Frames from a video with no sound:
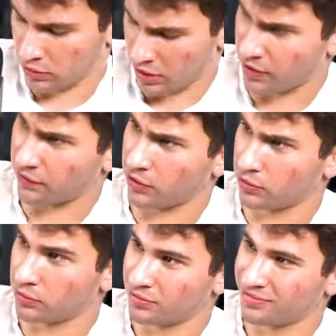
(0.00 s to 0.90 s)
Is that my
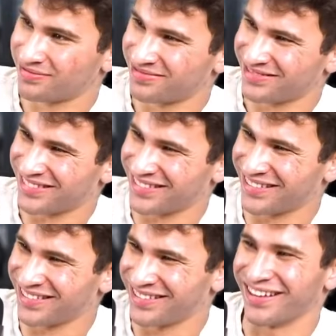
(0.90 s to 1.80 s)
phone? That has to be
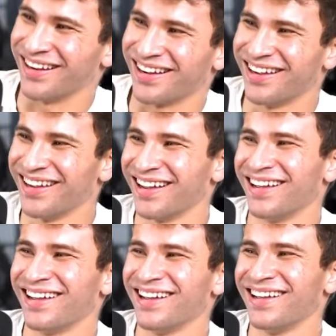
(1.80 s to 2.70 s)
your phone. Yeah.
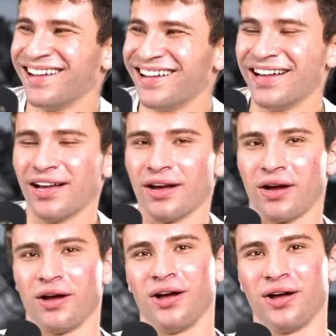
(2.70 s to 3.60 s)
going to say, what the
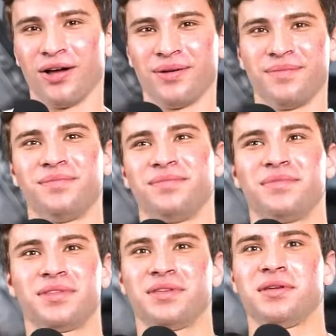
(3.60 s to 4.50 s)
fuck? Um,
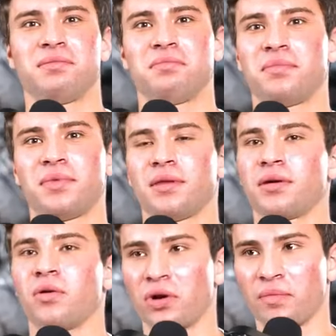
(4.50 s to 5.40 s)

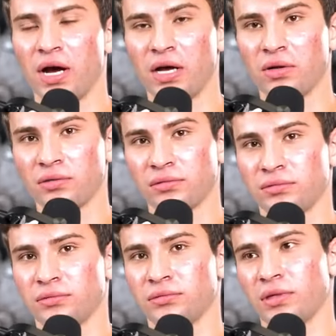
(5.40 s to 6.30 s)
quarter mile?
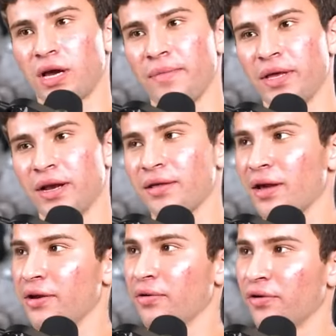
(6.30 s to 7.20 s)
I mean, I,
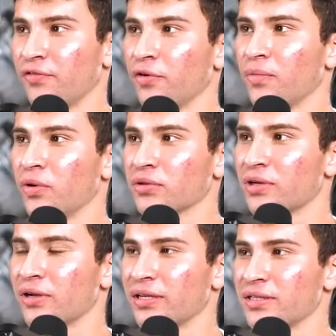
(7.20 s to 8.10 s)
I know a full bolt
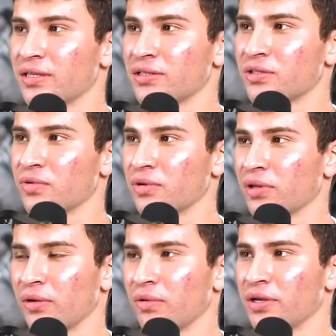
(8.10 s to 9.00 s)
on SS is what,
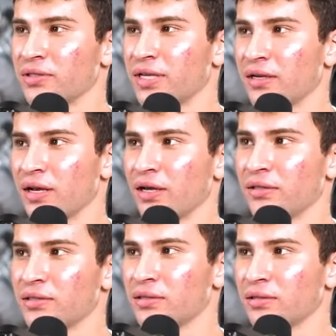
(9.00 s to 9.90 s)
like running 10
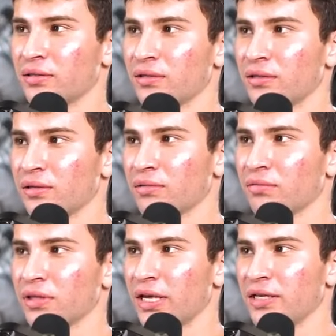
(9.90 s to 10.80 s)
nines
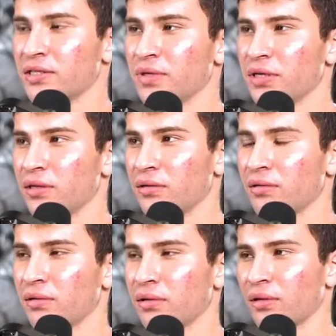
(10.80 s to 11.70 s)
with the eight speed?
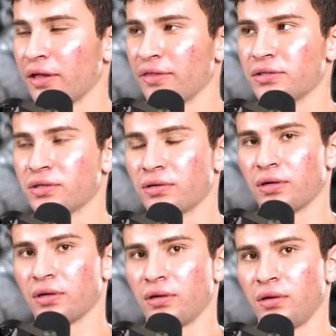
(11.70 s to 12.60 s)
I think so,
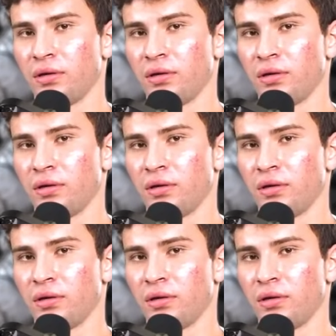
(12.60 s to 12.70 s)
yeah.